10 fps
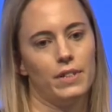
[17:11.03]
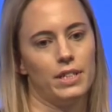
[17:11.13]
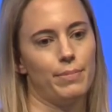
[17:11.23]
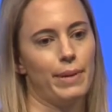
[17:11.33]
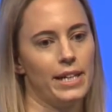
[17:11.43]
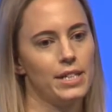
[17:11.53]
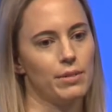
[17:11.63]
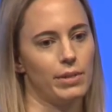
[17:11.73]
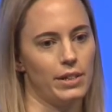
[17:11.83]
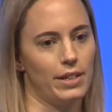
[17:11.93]
a space
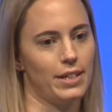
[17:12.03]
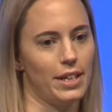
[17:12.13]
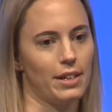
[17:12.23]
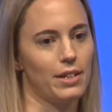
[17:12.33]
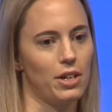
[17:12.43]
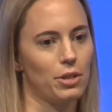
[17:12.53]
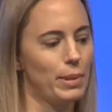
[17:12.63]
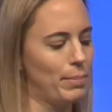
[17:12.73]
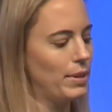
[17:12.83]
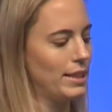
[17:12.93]
where I think young
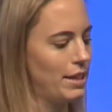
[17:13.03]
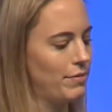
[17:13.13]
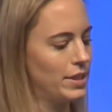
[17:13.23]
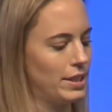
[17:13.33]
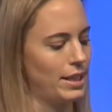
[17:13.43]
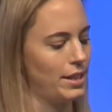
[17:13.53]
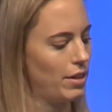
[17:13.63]
people definitely